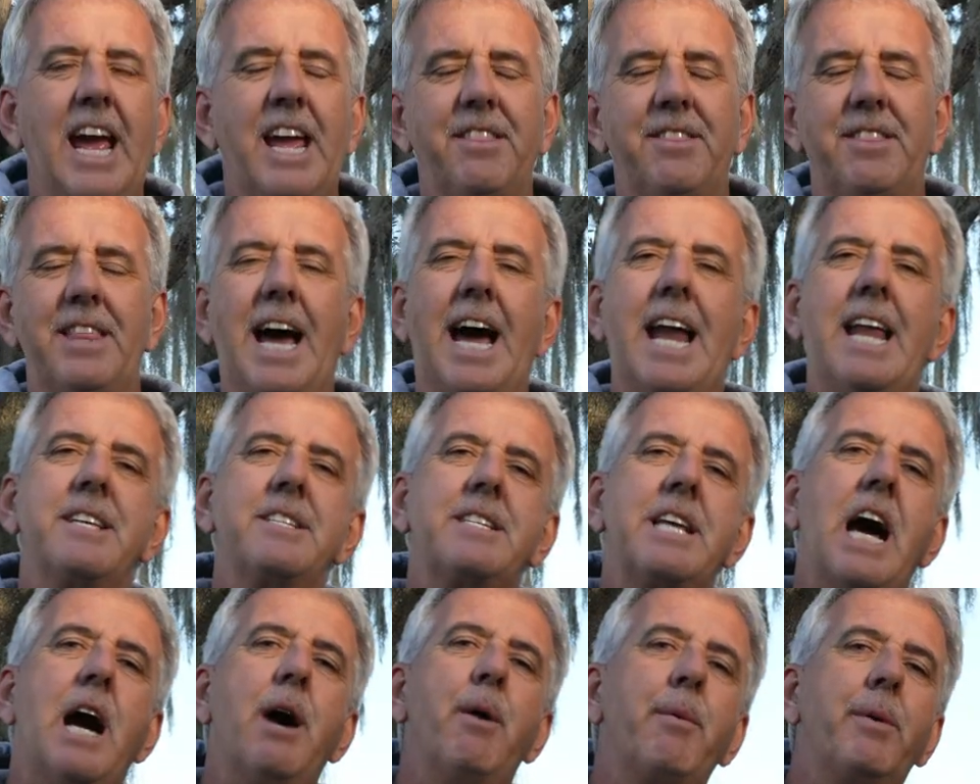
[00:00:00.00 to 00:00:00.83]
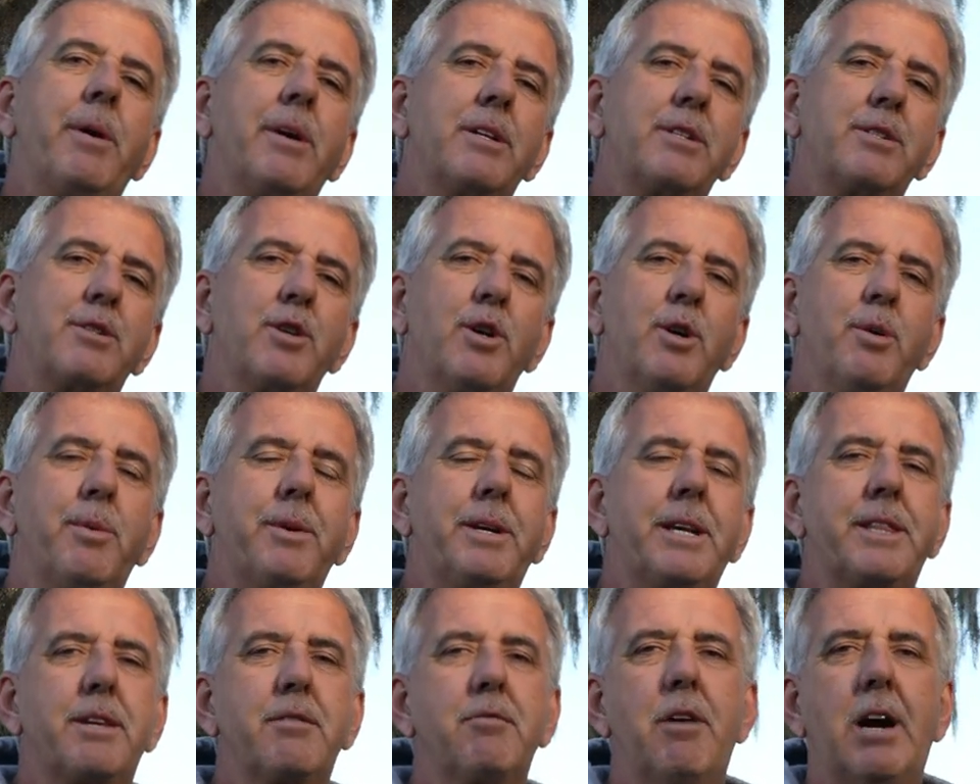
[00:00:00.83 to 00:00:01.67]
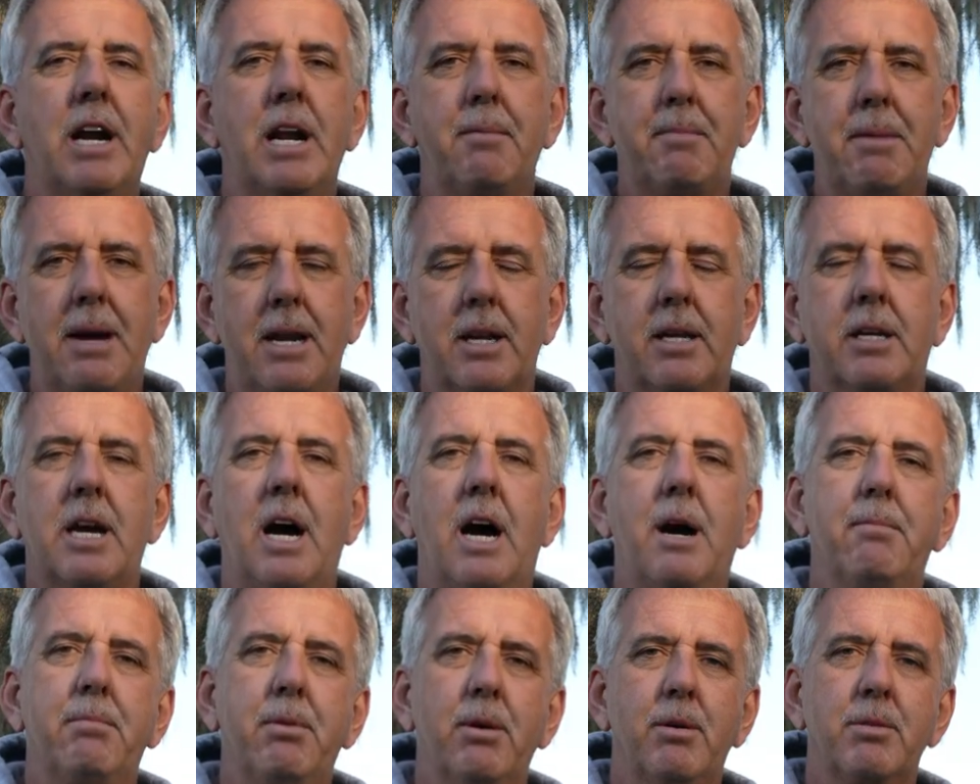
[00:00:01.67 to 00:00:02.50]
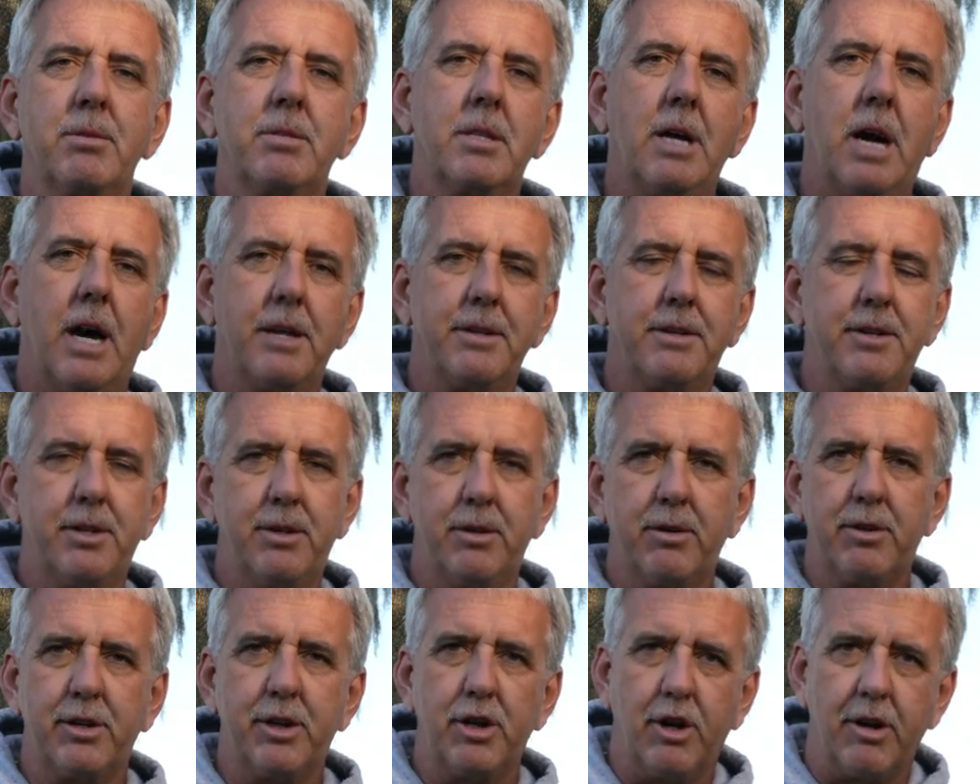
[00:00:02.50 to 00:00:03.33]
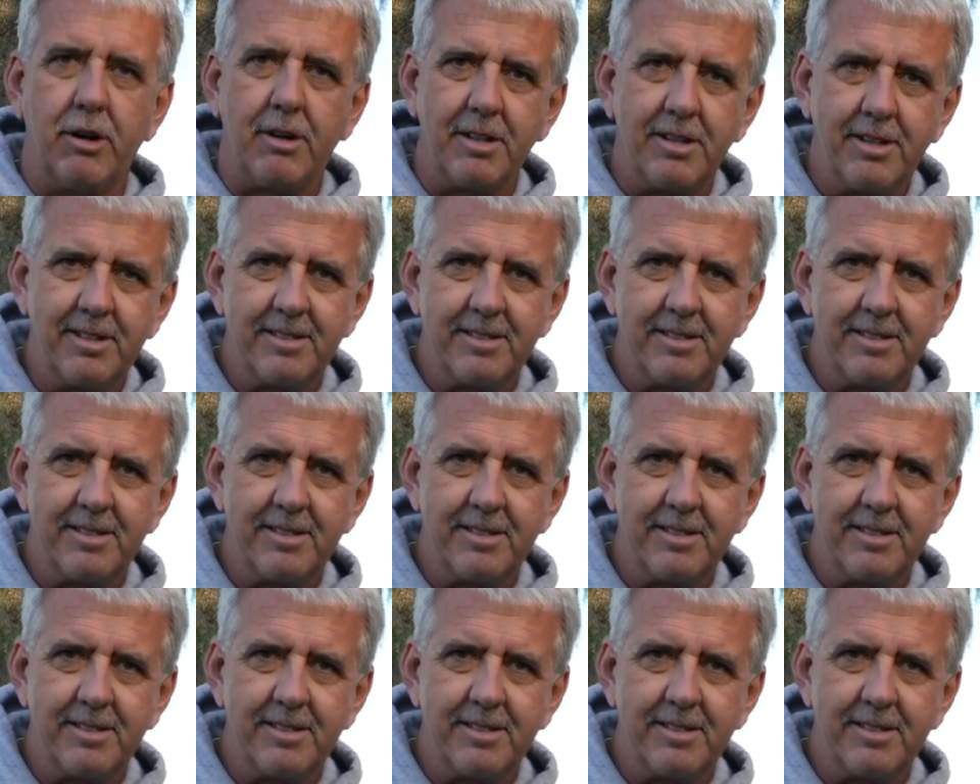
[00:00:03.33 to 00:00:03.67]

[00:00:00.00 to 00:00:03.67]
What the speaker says: And that is how we ensure we get the right amount of compost onto your yard.